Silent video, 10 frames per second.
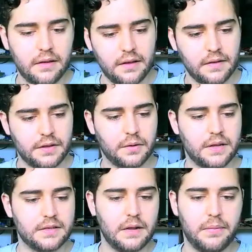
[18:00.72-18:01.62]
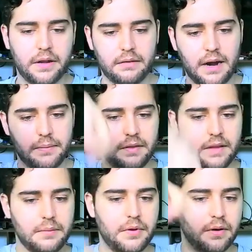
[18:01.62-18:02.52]
that you can simply grab and
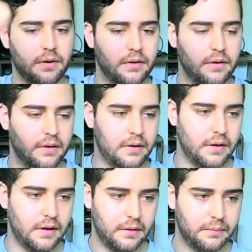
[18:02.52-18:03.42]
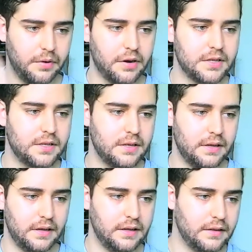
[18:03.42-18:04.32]
dip your brush
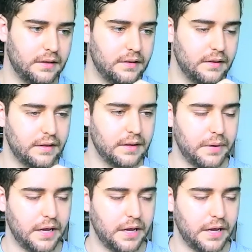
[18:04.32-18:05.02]
in the paint